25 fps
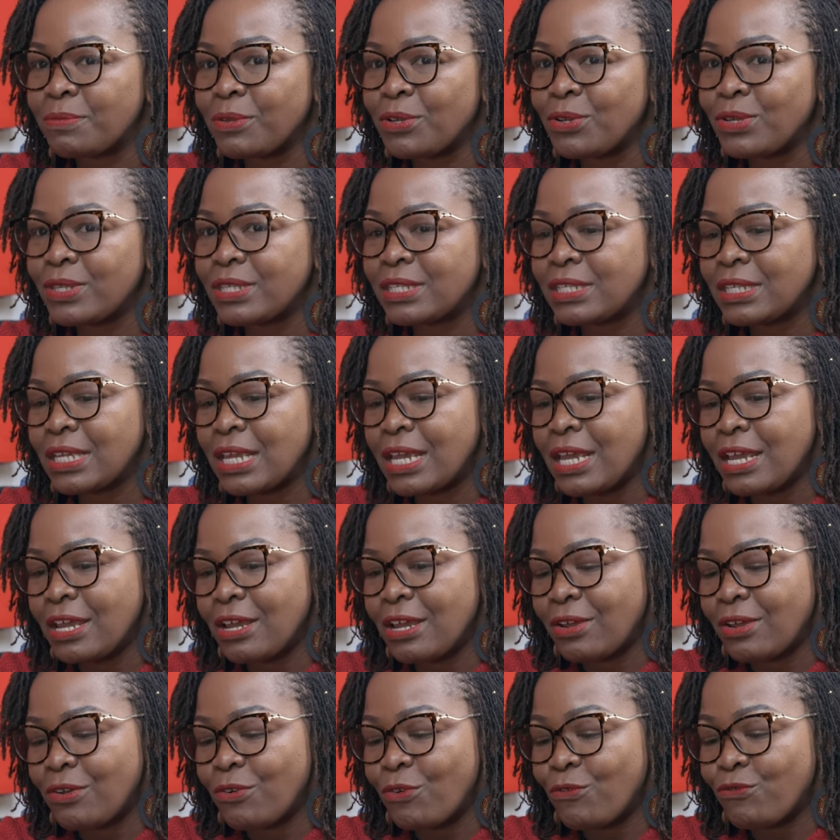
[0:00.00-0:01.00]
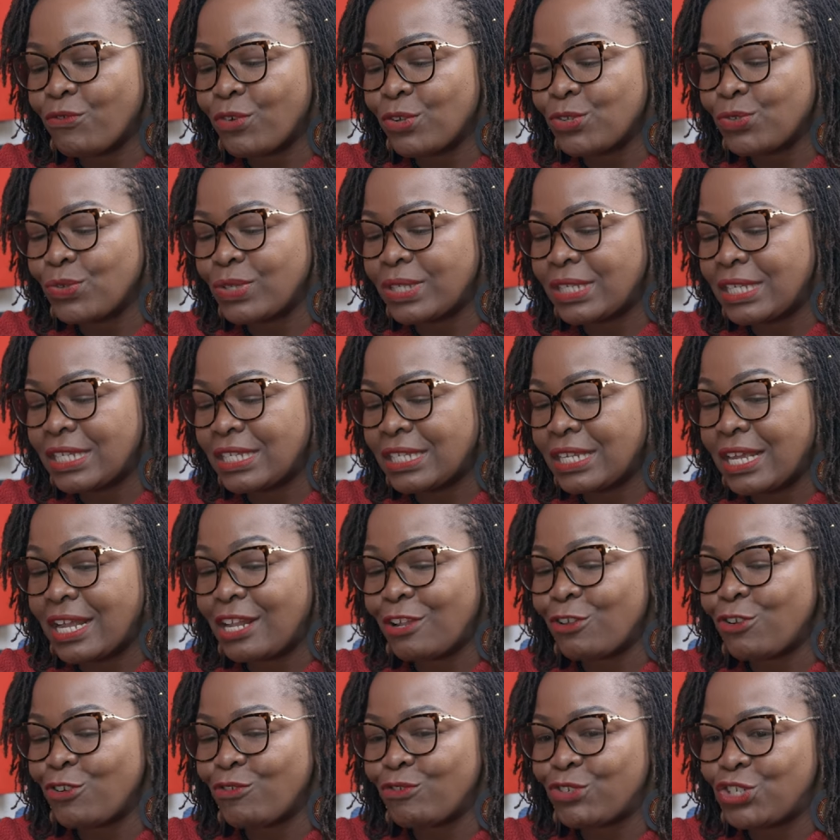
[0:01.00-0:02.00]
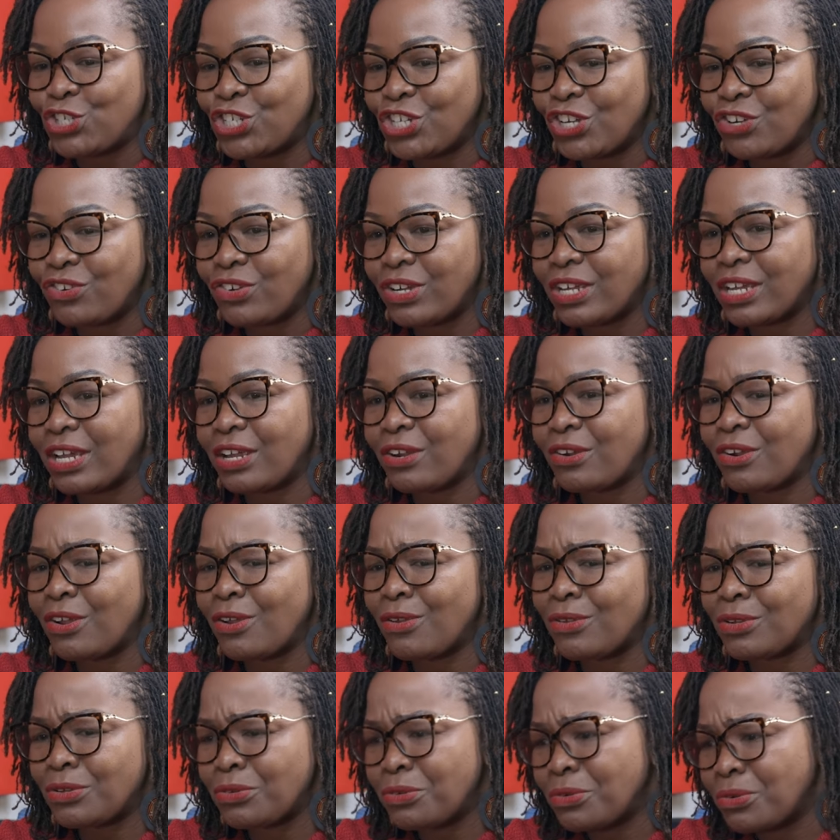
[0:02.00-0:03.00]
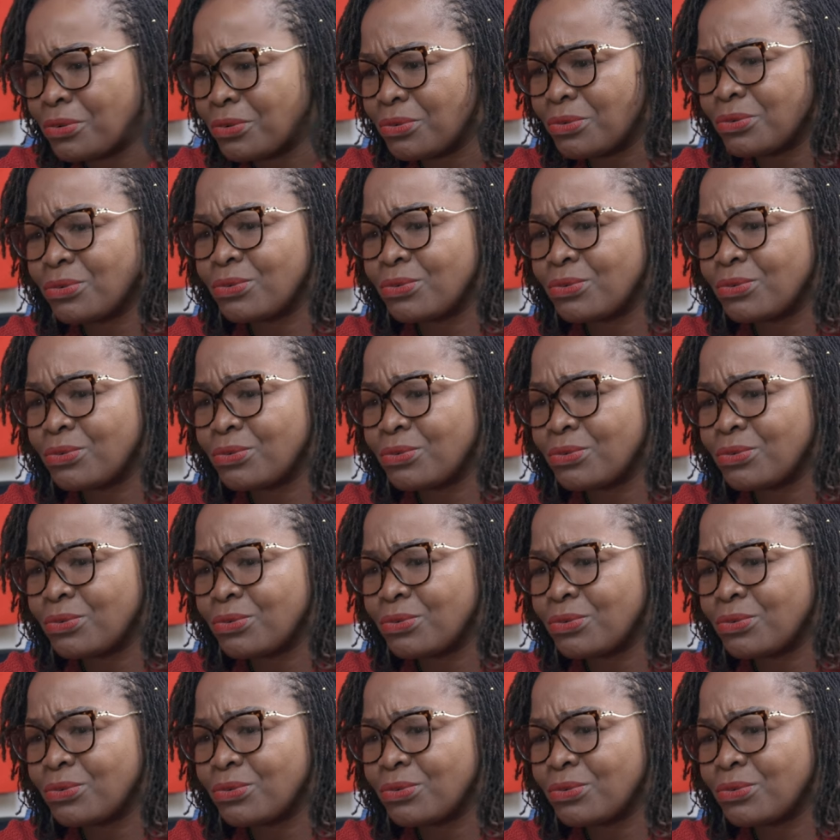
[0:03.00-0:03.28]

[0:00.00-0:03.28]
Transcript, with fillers: Because, of course, we see a lot of jeering around, oh,